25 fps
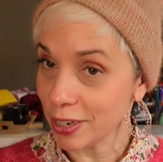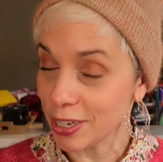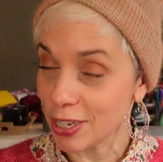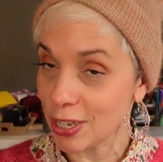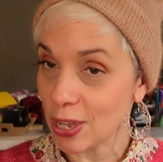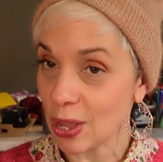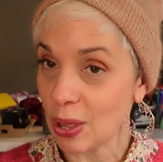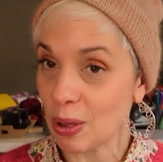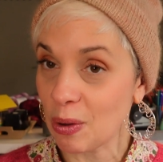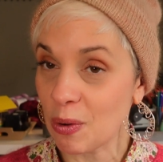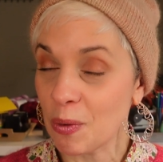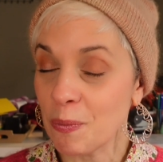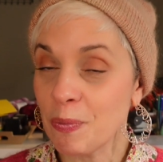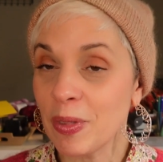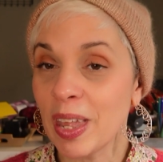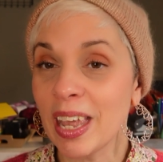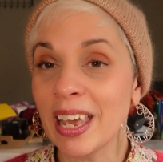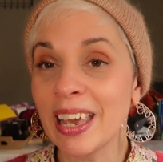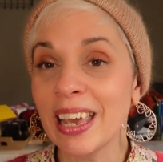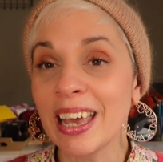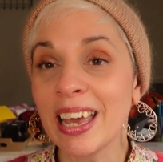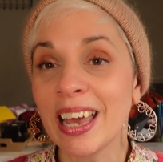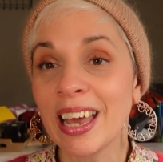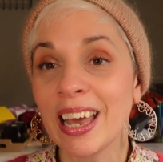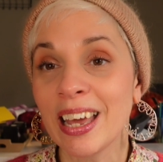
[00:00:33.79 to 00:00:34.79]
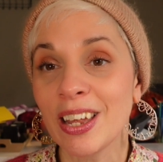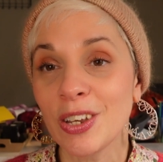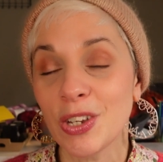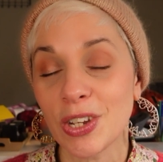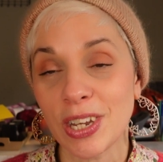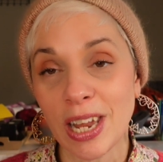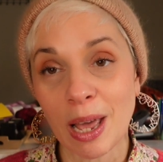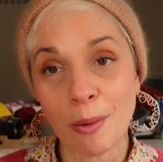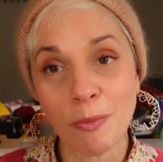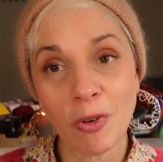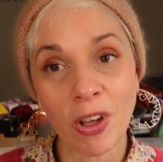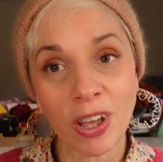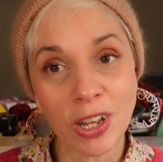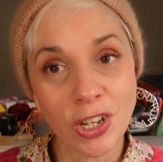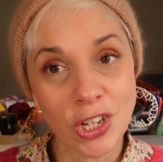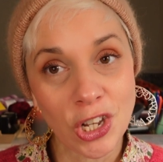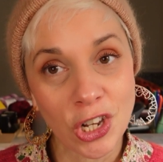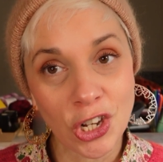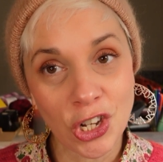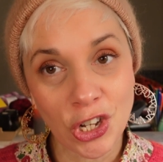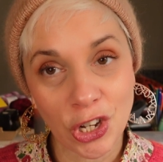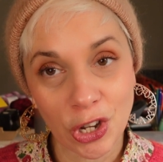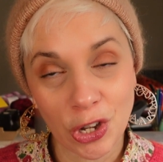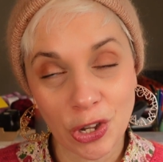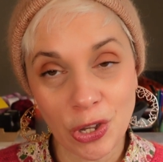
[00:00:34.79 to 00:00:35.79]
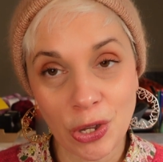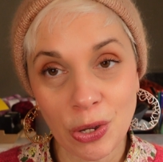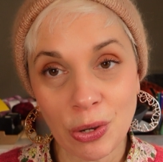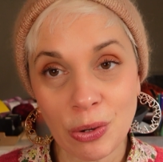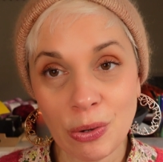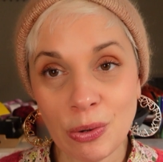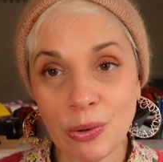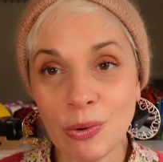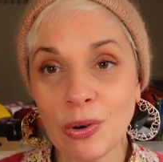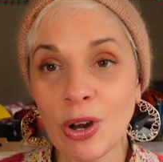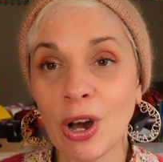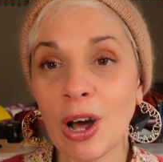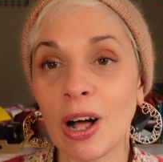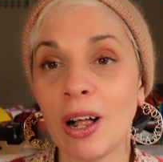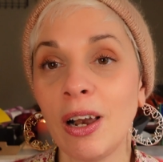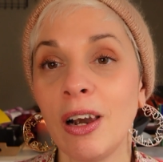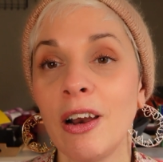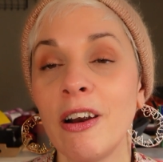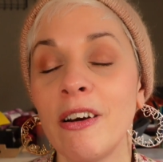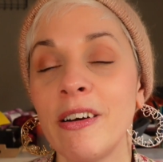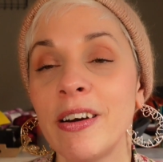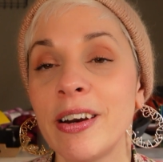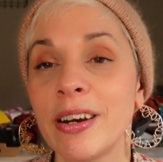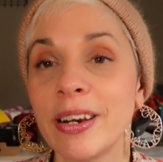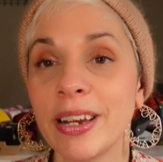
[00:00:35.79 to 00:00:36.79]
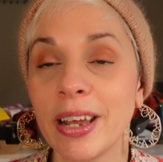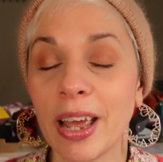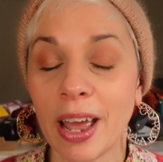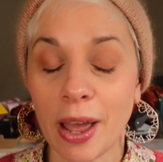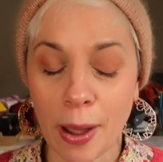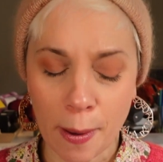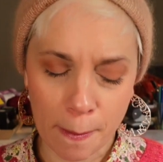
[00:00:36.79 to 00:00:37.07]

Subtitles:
So today I'm going to show you color